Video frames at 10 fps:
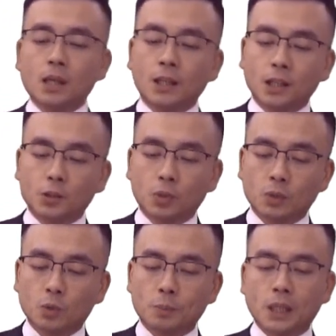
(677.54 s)
Another
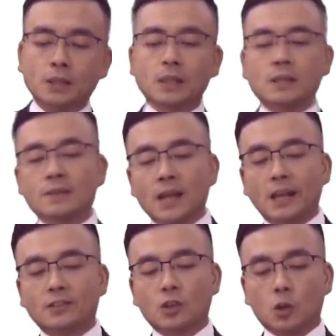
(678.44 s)
one will be the
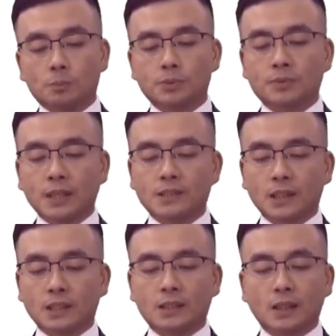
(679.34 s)
net
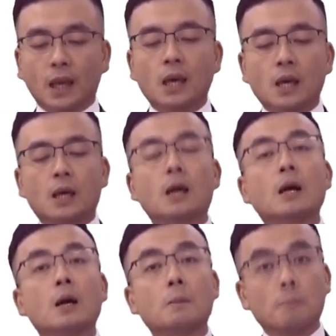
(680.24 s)
operating
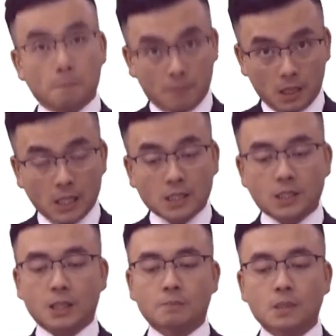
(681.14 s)

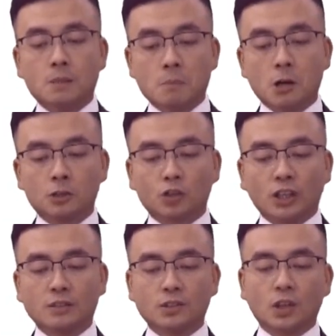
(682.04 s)
income
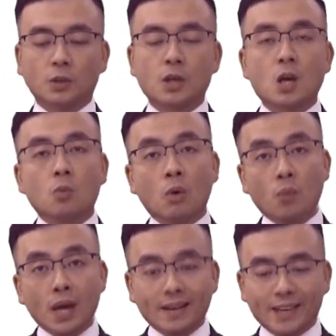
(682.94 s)
margin. So
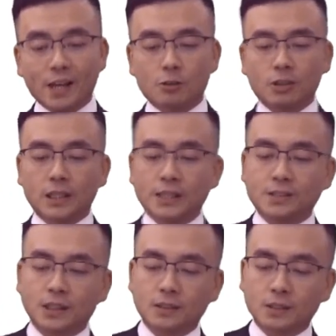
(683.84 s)
when we are
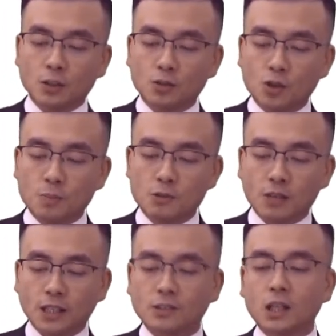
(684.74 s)
calculating the
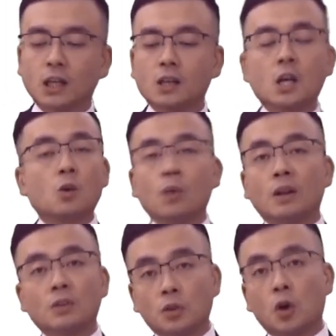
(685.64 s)
numerator, we
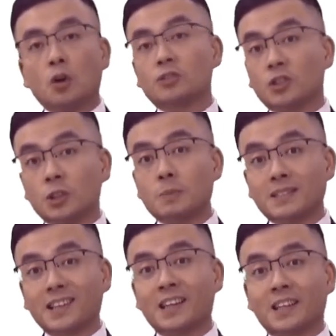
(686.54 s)
are not going to be
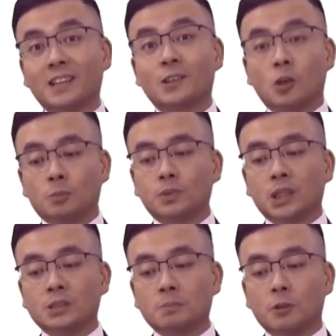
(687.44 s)
taking the
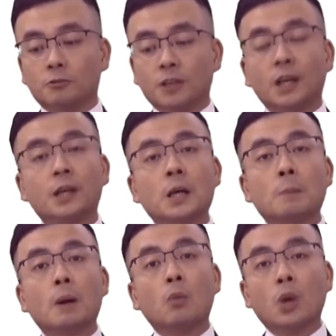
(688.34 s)
operating profit,
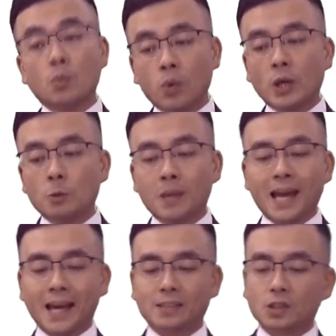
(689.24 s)
but we will
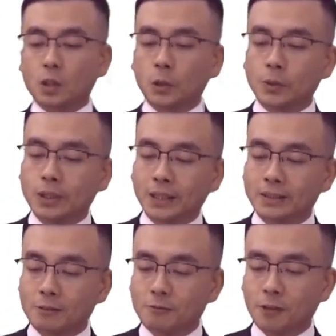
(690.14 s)
be excluding
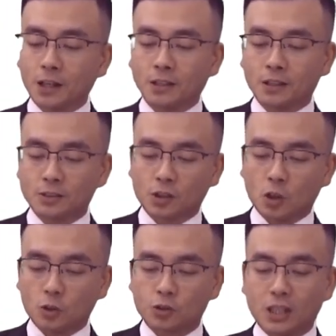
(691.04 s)
the finance
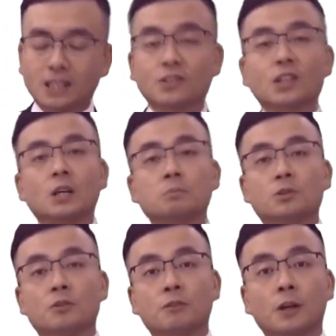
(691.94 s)
cost in
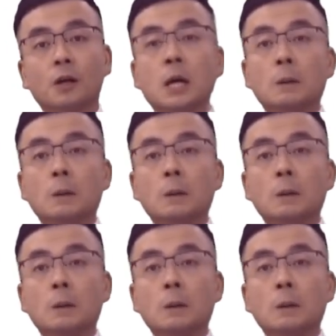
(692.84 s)
terms of that.